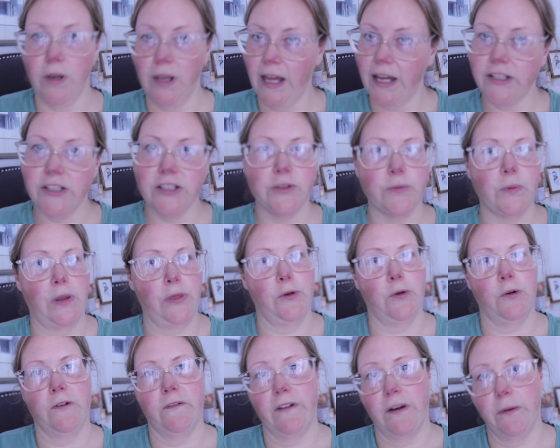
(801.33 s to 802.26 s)
Well, I just went
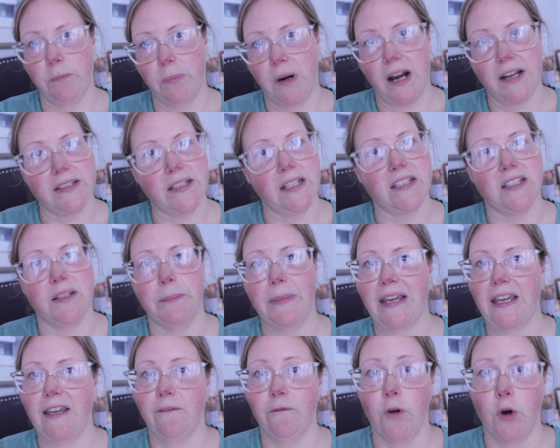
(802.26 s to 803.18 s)
through a fun process of
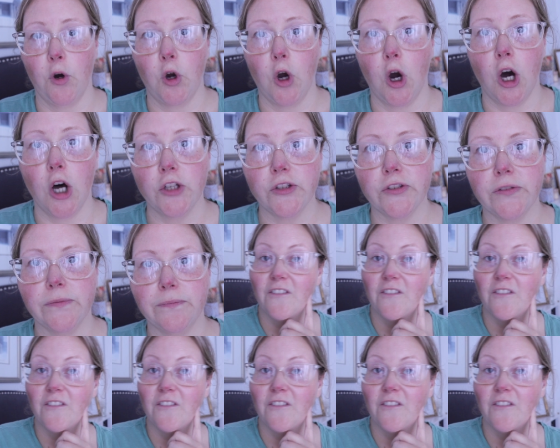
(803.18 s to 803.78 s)
making phone calls.